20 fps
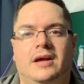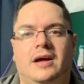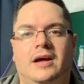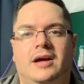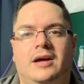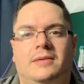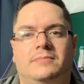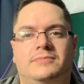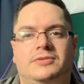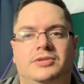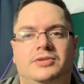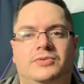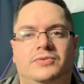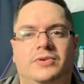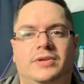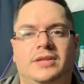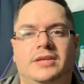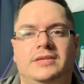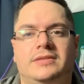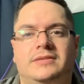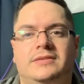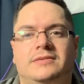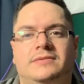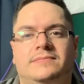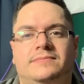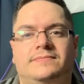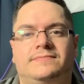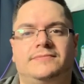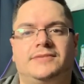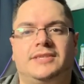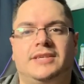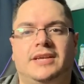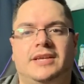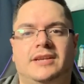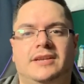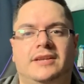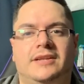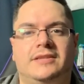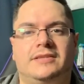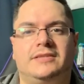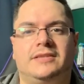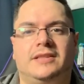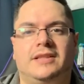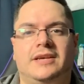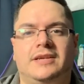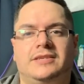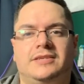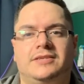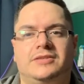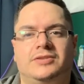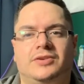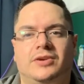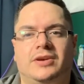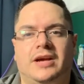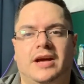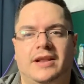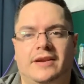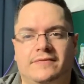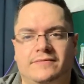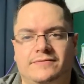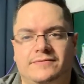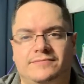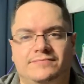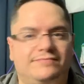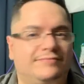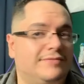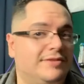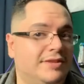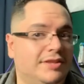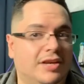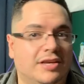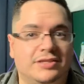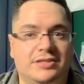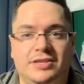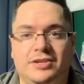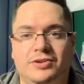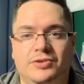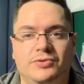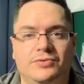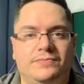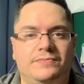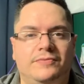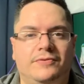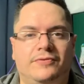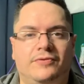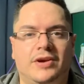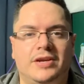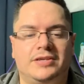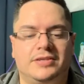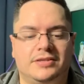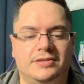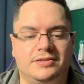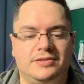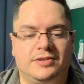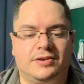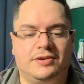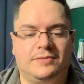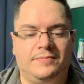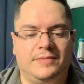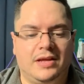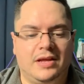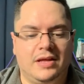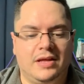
to doing this, to get an installation, so it kind of does it new, fresh install.